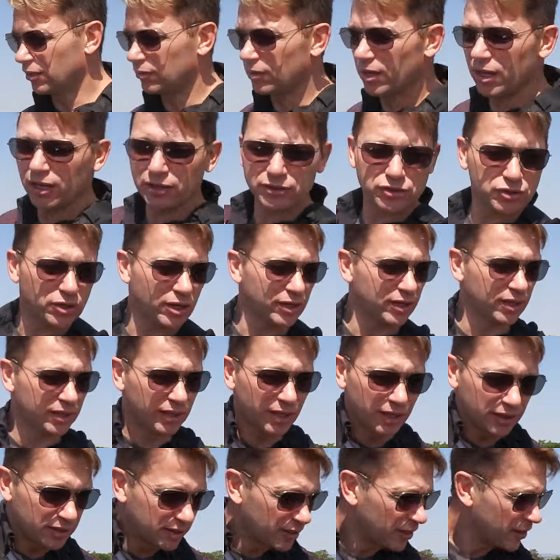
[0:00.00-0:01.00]
around trying to
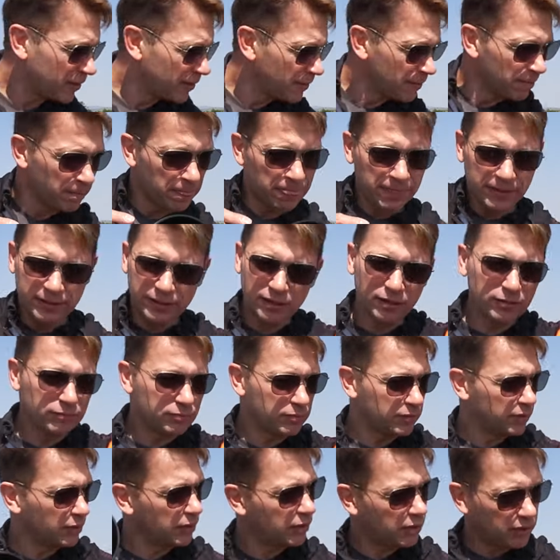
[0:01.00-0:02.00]
get,
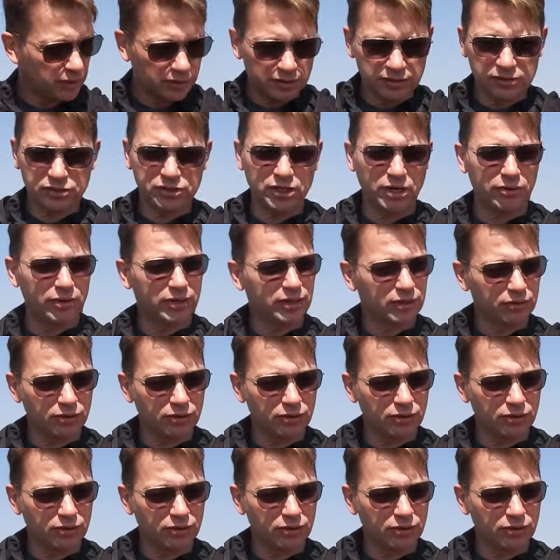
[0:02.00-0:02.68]
steering,